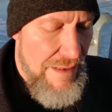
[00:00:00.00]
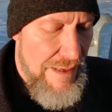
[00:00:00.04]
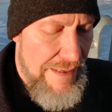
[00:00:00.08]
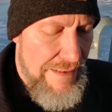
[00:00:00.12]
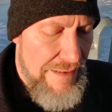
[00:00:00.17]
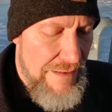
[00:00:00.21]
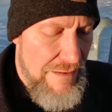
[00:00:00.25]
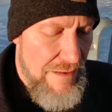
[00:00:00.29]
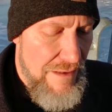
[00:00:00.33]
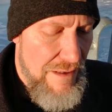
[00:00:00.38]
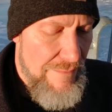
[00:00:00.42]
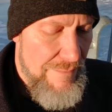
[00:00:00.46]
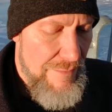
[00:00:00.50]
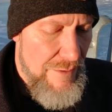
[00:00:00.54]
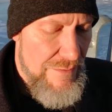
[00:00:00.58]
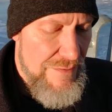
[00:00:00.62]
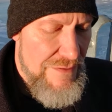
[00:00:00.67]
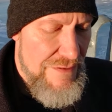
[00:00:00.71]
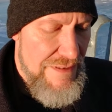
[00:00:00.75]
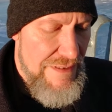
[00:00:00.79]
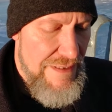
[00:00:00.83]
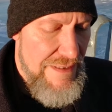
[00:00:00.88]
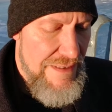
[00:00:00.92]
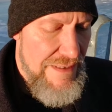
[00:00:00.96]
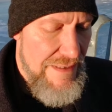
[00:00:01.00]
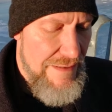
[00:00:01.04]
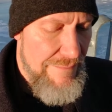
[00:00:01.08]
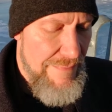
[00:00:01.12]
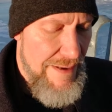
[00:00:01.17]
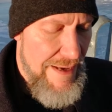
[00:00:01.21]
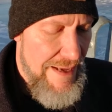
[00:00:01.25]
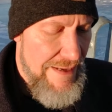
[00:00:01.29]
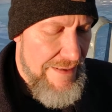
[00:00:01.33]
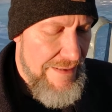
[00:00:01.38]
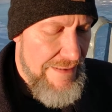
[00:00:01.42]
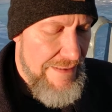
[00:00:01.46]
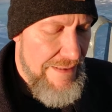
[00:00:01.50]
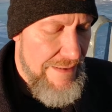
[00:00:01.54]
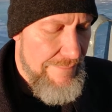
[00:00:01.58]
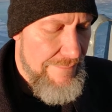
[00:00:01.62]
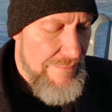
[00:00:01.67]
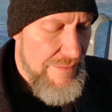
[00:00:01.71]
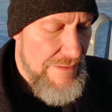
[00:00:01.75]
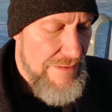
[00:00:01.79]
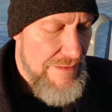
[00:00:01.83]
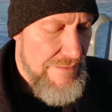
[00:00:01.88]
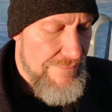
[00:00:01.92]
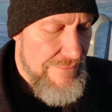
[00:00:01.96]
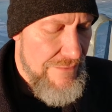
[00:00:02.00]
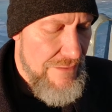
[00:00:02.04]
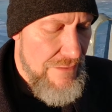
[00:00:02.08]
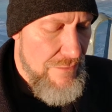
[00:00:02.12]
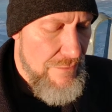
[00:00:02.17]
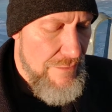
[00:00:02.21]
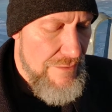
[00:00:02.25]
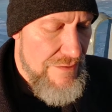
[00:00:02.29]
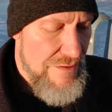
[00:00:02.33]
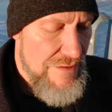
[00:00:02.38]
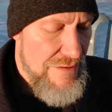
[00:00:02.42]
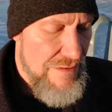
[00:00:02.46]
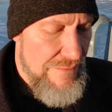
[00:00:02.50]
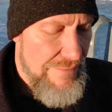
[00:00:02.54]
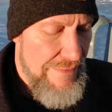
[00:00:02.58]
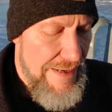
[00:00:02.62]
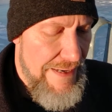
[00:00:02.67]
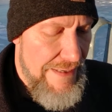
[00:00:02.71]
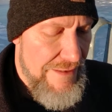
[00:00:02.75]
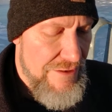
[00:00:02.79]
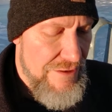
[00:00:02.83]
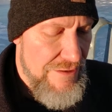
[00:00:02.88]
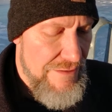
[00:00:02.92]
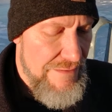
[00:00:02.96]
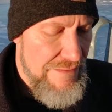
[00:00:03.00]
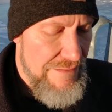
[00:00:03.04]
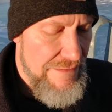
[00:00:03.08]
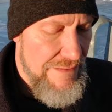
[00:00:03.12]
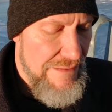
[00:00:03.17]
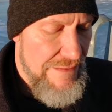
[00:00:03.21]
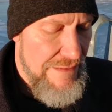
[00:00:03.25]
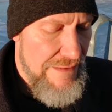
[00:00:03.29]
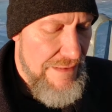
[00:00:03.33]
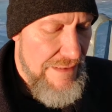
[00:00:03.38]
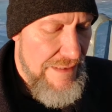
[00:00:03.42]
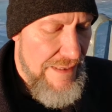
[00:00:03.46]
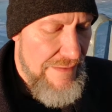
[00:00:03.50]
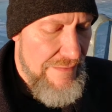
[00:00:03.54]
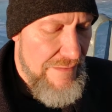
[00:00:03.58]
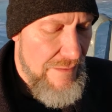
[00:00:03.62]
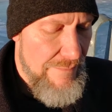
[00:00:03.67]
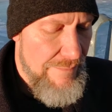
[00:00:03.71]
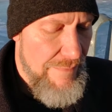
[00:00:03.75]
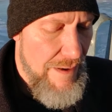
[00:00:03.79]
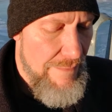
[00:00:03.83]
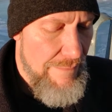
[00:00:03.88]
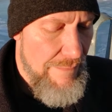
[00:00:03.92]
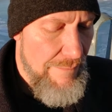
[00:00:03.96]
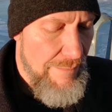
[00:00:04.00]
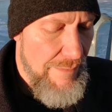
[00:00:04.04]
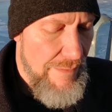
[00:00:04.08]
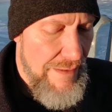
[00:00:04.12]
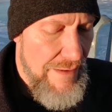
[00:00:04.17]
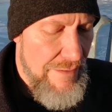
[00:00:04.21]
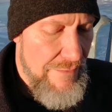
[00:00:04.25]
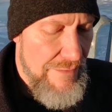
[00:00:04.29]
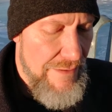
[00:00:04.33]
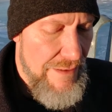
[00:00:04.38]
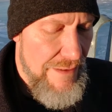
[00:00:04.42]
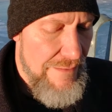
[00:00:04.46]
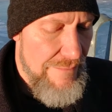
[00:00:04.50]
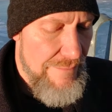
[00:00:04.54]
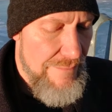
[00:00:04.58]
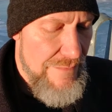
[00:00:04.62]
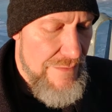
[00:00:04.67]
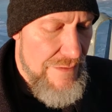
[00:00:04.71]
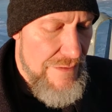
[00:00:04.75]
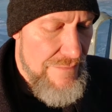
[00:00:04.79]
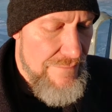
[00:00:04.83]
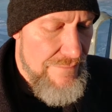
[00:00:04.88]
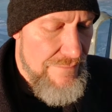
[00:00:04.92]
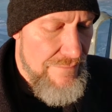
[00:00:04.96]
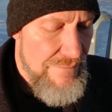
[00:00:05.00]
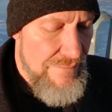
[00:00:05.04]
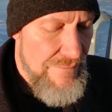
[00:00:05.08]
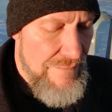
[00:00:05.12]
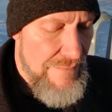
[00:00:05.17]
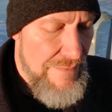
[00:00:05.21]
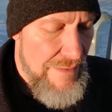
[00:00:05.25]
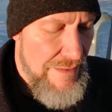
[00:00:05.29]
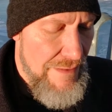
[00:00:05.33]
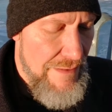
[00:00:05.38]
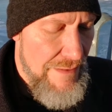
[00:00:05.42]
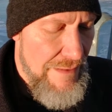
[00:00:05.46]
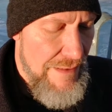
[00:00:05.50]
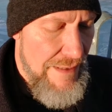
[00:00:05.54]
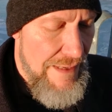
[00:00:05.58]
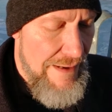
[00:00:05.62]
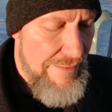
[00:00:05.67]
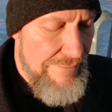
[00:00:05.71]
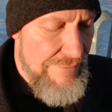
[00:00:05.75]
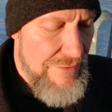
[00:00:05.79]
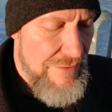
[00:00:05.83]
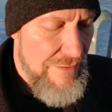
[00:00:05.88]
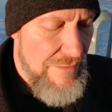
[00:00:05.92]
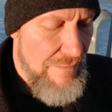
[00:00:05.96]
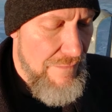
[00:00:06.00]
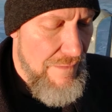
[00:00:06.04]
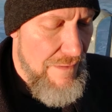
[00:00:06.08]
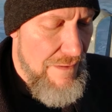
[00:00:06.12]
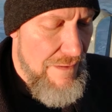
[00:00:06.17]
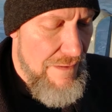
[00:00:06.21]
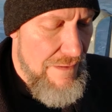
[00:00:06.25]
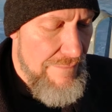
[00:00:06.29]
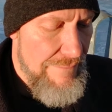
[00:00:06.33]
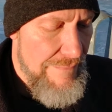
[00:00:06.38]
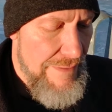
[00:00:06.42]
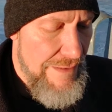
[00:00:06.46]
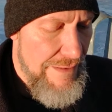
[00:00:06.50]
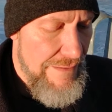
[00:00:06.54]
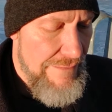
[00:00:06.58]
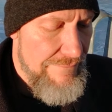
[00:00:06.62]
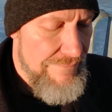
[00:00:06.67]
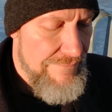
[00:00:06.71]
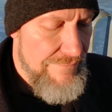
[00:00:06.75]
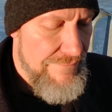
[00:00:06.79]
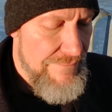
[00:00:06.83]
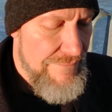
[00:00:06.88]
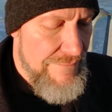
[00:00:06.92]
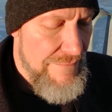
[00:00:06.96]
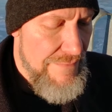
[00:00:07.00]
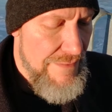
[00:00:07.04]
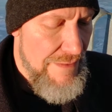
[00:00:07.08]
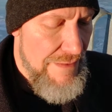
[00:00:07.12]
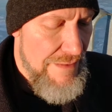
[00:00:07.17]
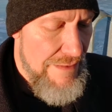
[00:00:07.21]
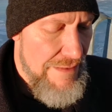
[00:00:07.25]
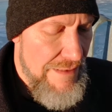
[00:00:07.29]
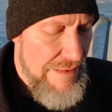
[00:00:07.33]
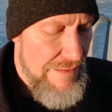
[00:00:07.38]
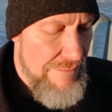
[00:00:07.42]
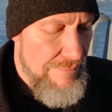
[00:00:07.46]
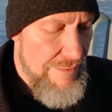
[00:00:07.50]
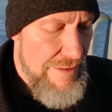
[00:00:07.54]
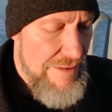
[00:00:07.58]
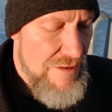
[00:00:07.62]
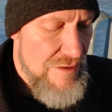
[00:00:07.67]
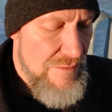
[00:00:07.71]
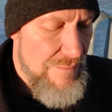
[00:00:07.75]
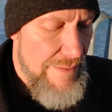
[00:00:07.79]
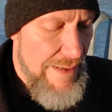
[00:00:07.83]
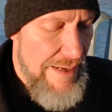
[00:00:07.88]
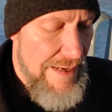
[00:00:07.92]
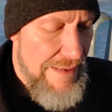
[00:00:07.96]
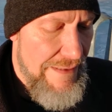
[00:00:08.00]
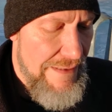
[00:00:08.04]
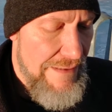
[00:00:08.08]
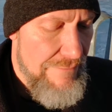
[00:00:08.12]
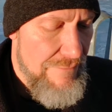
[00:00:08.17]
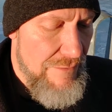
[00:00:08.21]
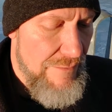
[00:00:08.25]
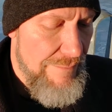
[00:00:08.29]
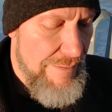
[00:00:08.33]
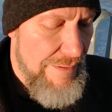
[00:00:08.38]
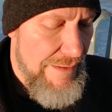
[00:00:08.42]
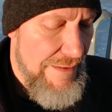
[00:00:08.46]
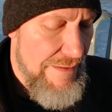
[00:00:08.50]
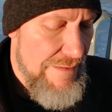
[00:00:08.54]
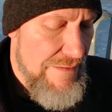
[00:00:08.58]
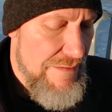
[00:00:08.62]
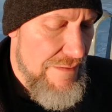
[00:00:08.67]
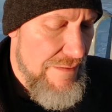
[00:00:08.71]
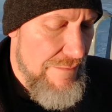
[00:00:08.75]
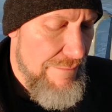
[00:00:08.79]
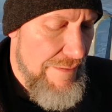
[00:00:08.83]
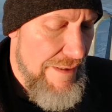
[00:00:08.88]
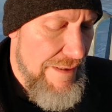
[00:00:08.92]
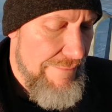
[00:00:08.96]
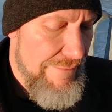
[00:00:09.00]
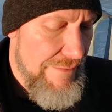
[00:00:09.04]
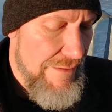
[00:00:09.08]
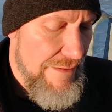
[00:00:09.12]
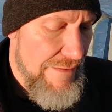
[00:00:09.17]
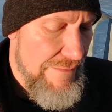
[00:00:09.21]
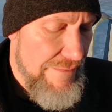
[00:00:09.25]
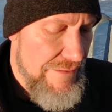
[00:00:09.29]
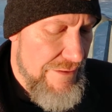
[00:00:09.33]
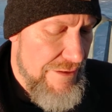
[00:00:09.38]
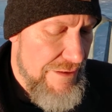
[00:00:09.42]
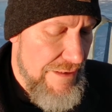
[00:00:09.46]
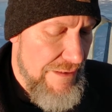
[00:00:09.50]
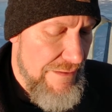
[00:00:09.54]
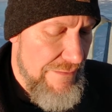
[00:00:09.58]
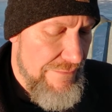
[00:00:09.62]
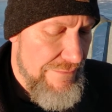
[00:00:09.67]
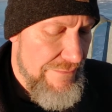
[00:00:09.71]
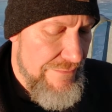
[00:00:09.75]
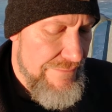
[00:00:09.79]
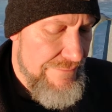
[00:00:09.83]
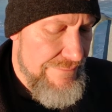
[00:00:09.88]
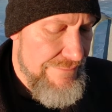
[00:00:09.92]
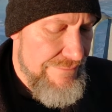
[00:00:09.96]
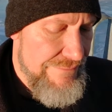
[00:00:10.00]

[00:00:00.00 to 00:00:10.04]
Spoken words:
I could almost see him adding up the different courses of action and their probable outcomes. After a long minute, he reached back and replaced the raven on the shelf.